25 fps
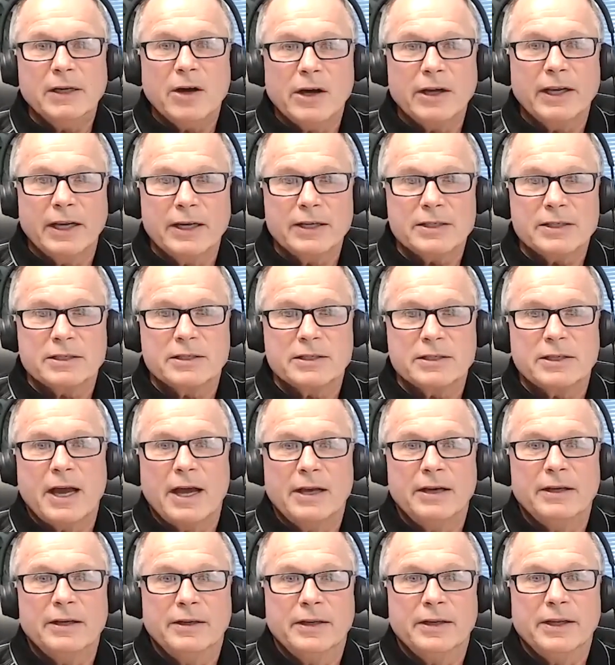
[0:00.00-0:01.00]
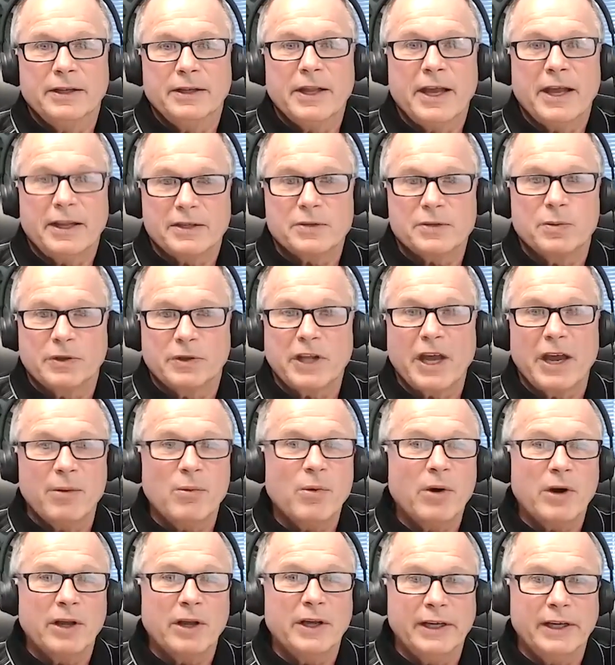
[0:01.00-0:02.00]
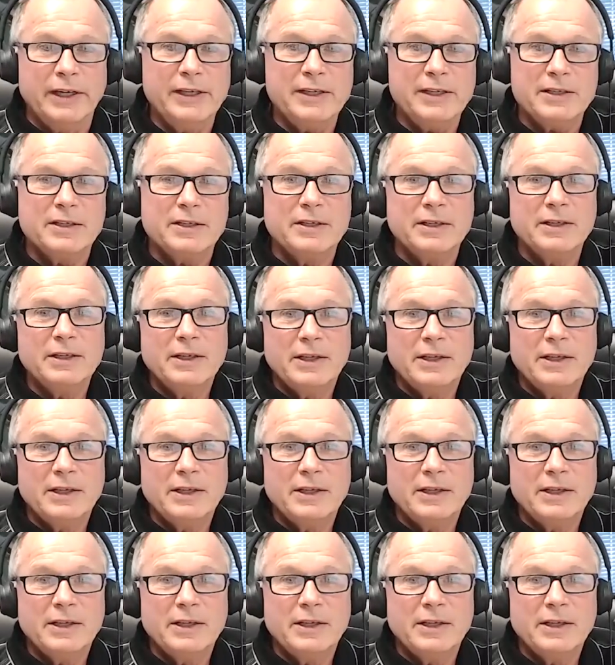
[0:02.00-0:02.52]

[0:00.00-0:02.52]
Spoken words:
I guess, that's what they want to eat.